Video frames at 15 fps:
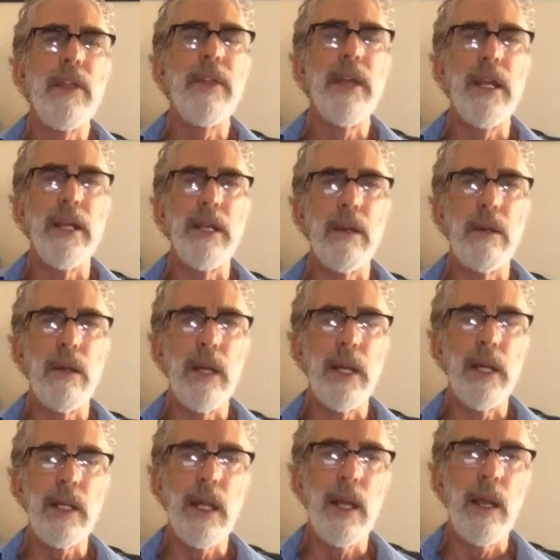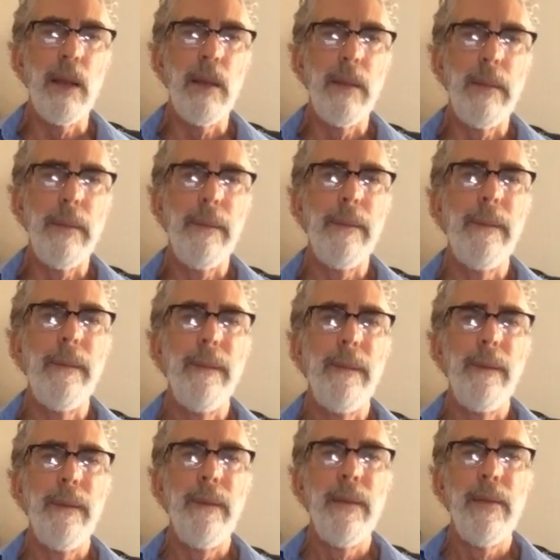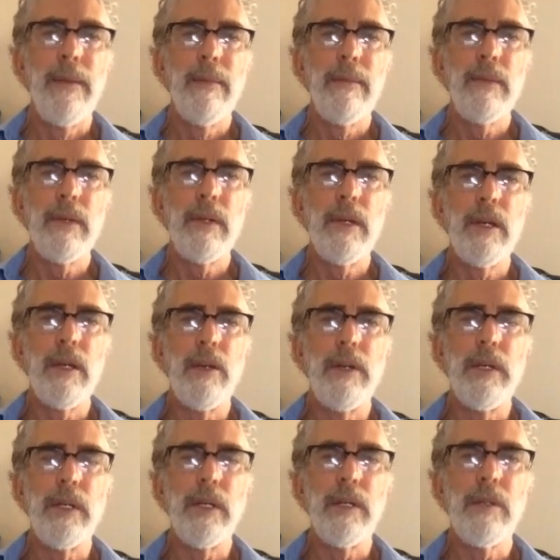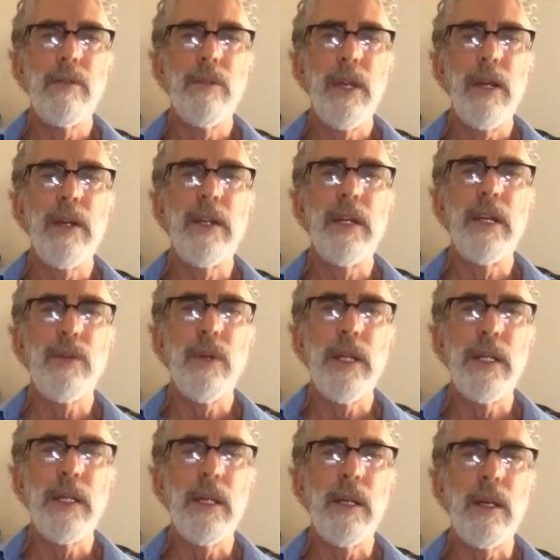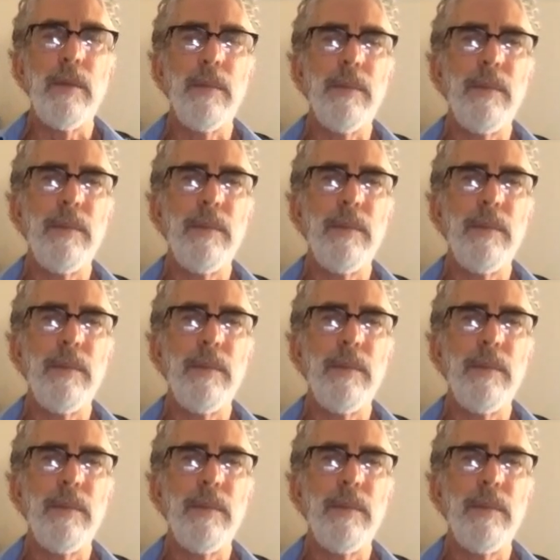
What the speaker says: There you go. Like that. Very nice. Very nice right there.